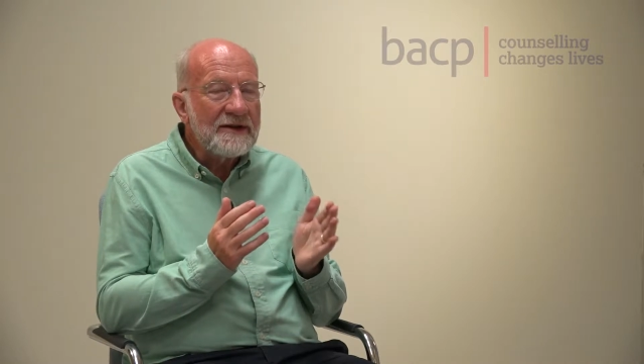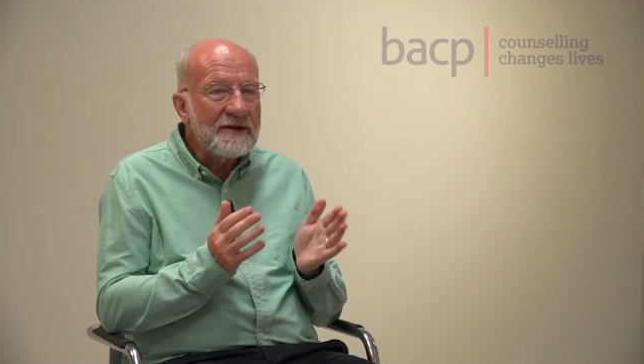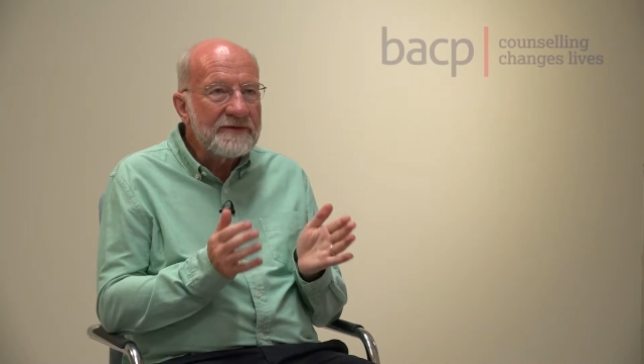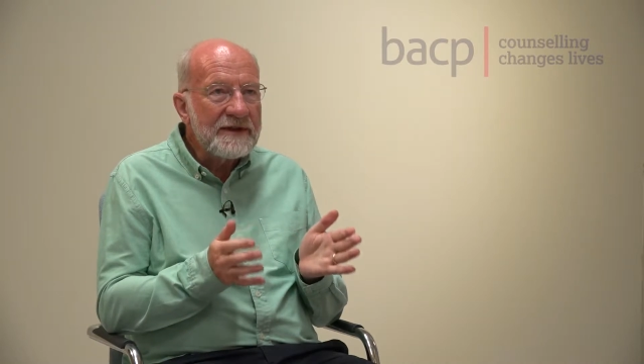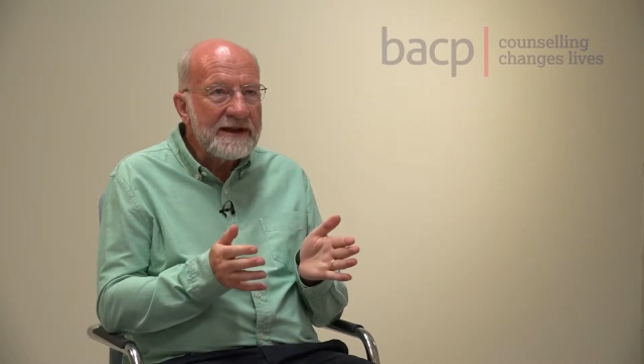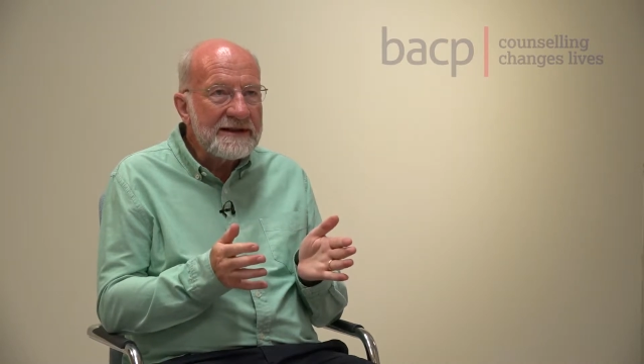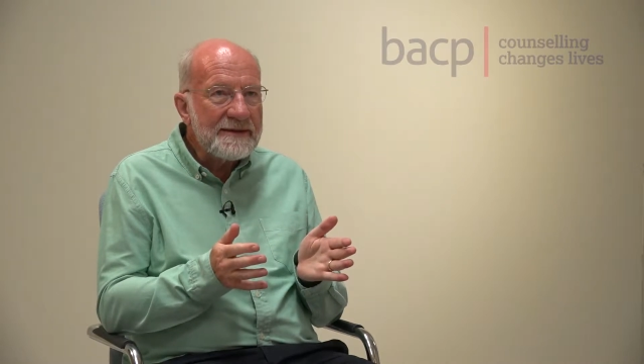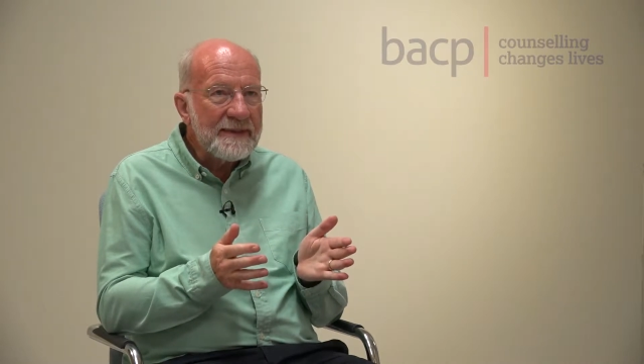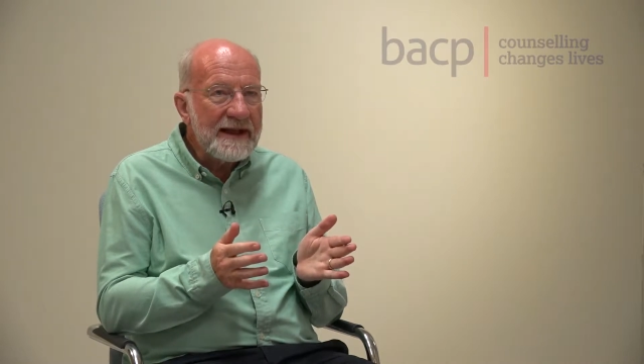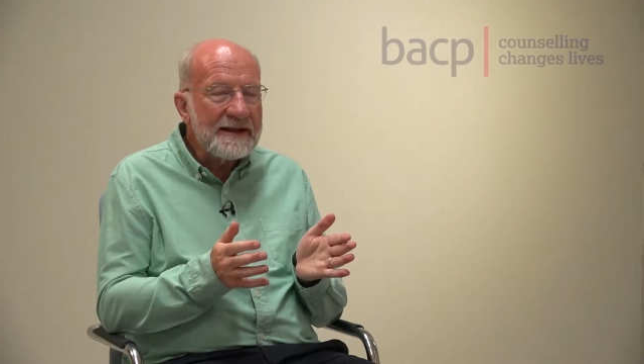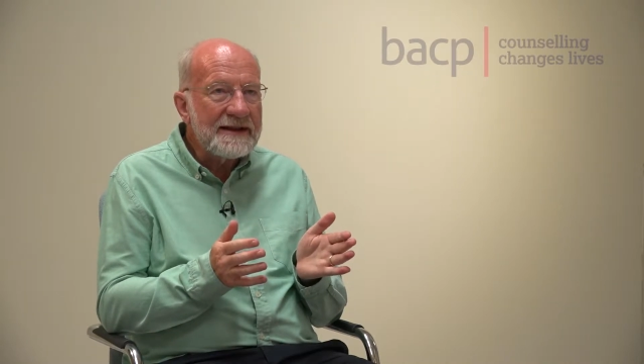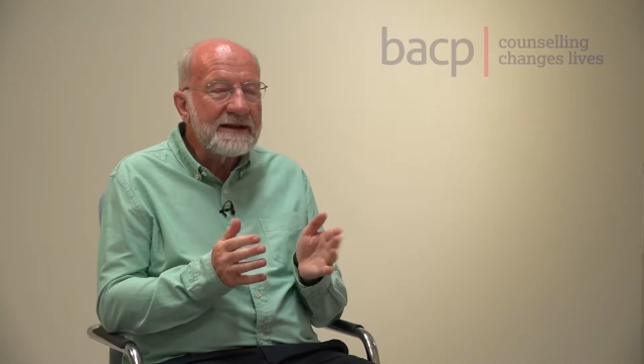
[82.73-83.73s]
are often
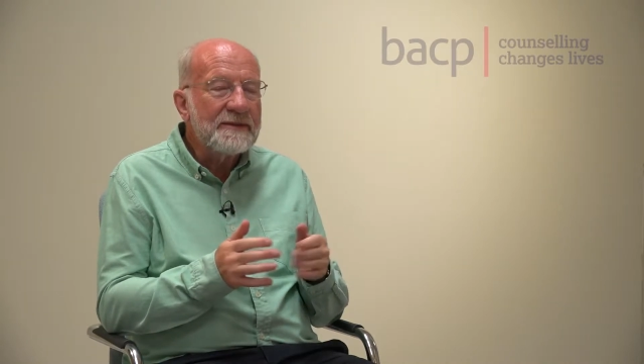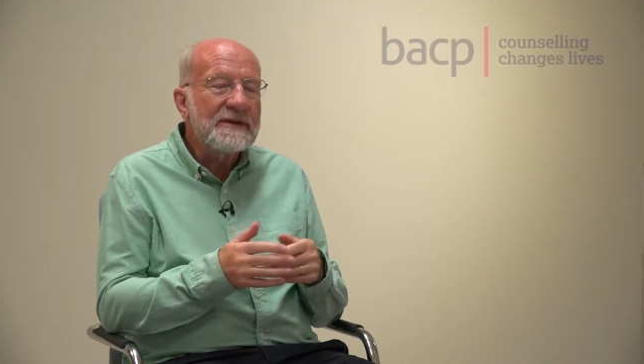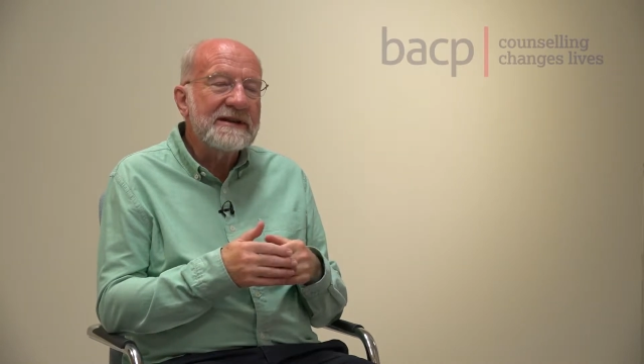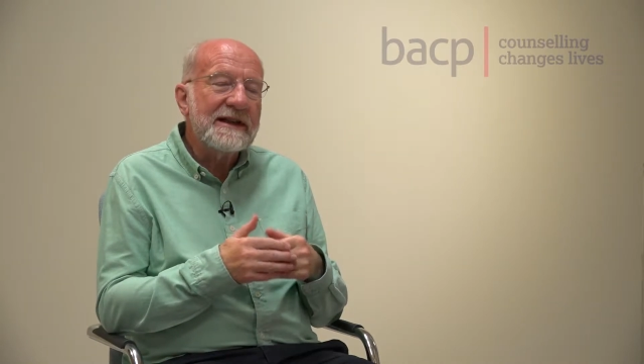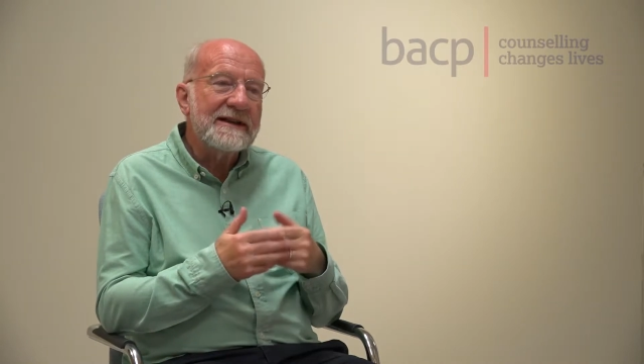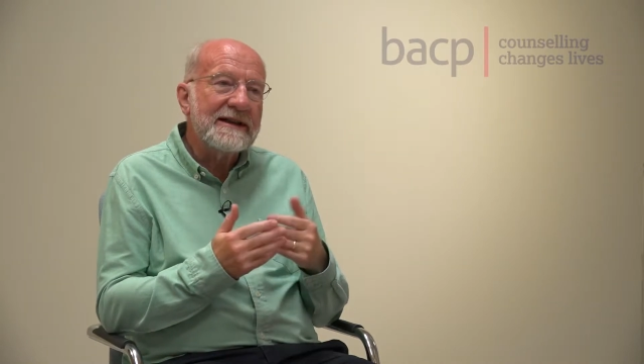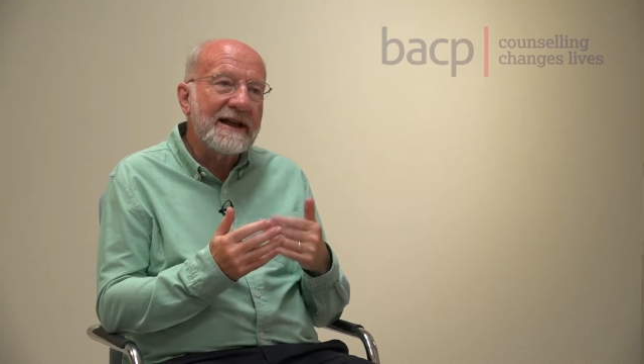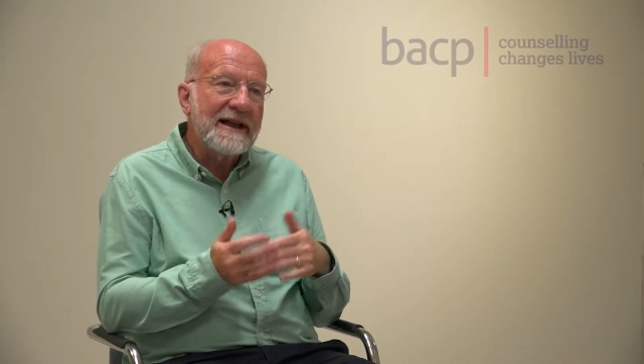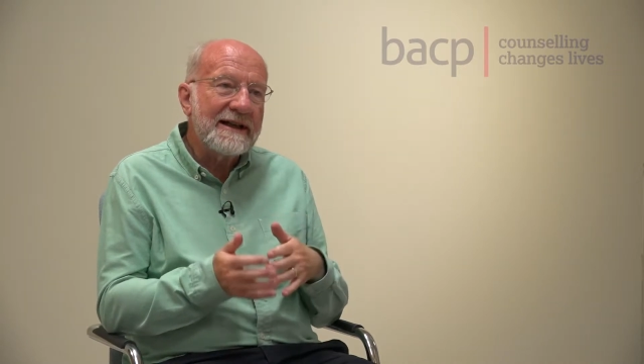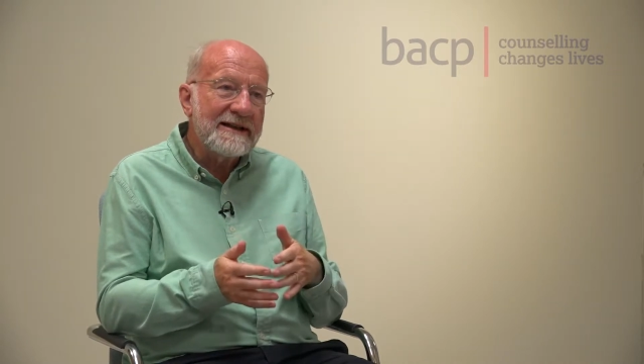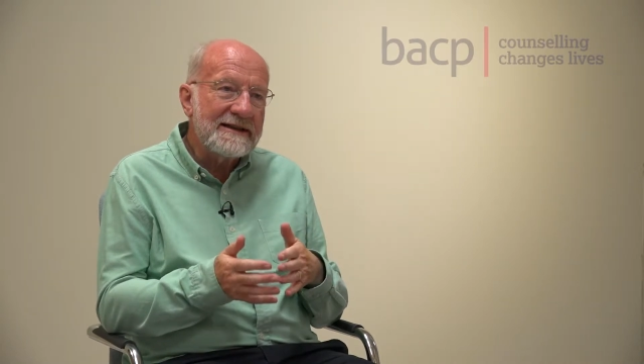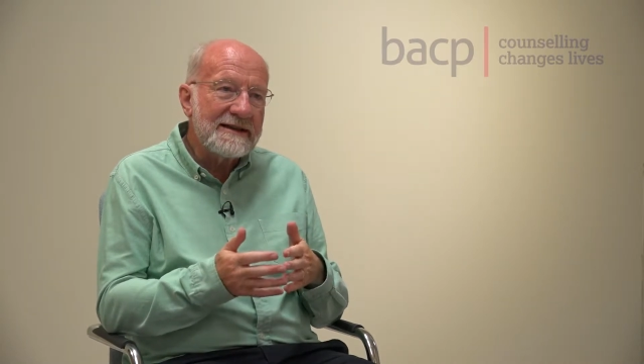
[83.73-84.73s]
expected to present
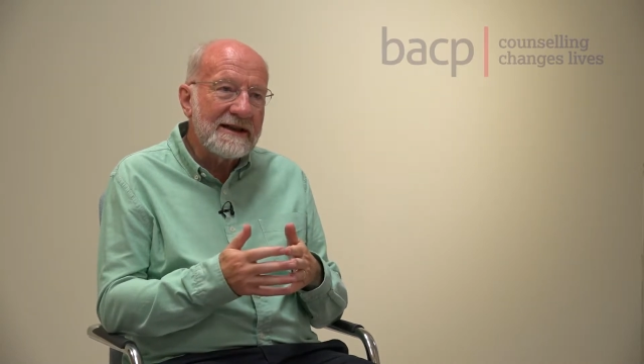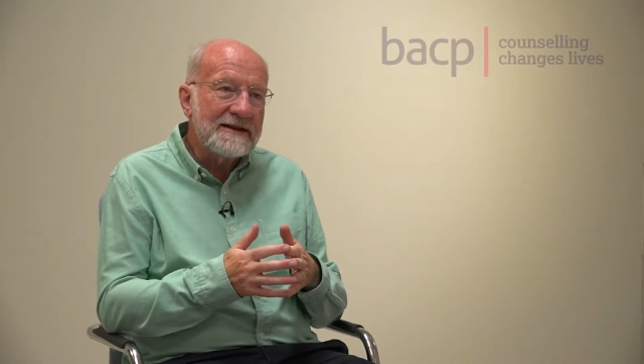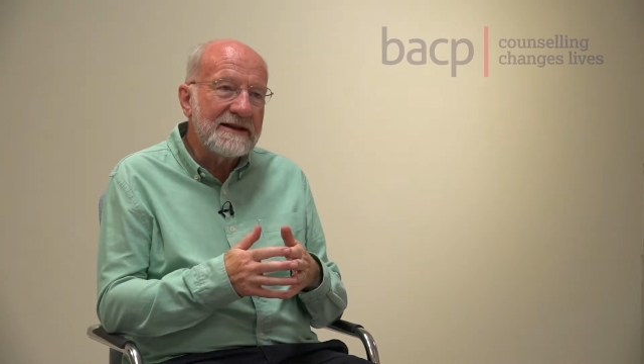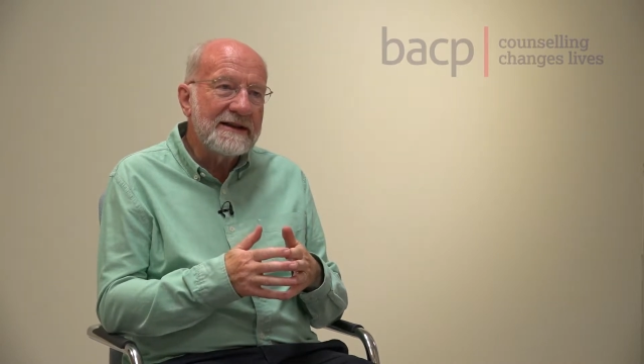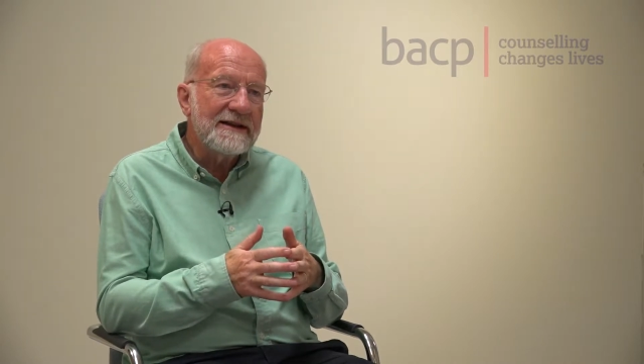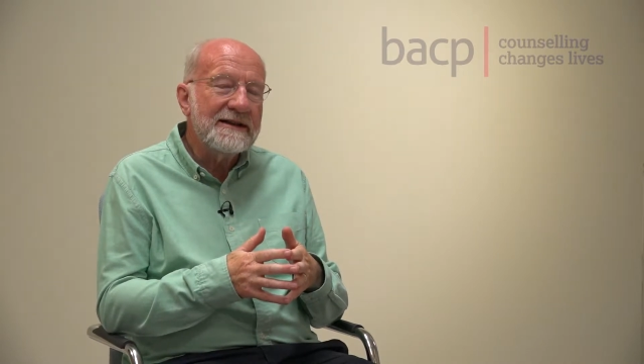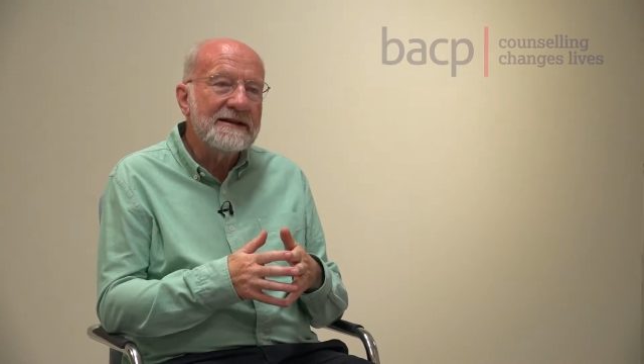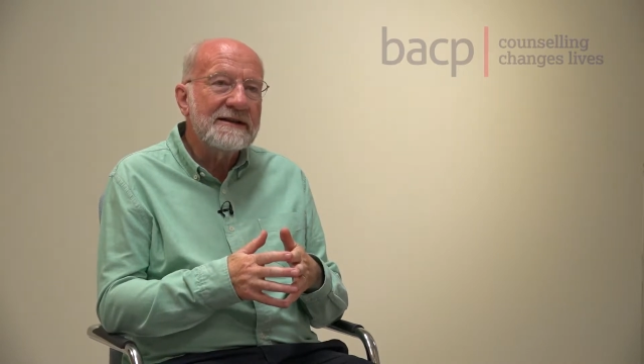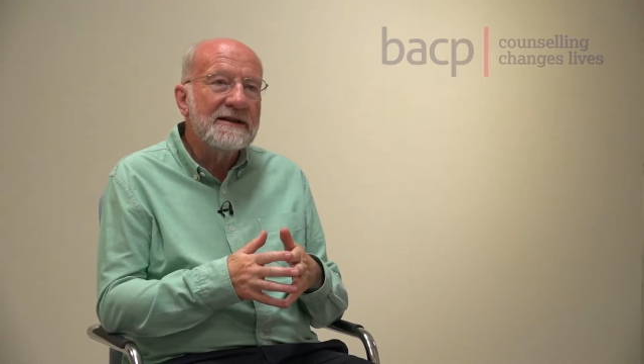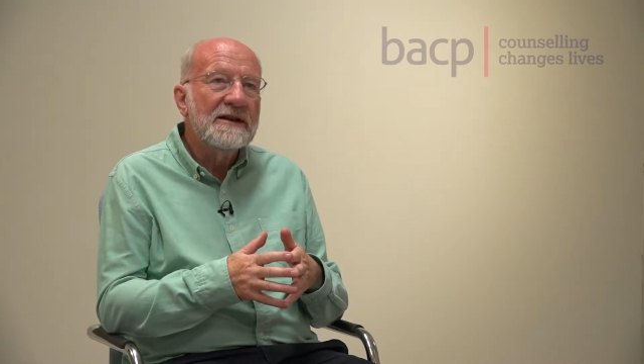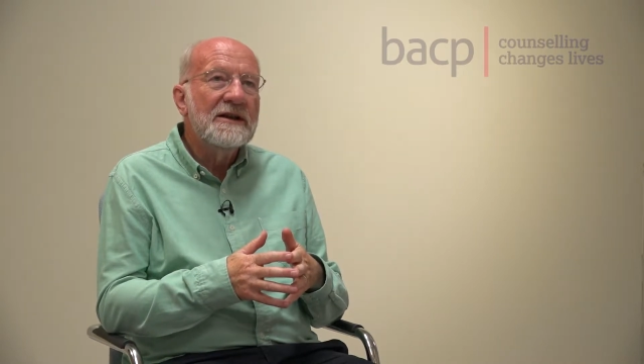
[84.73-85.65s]
case studies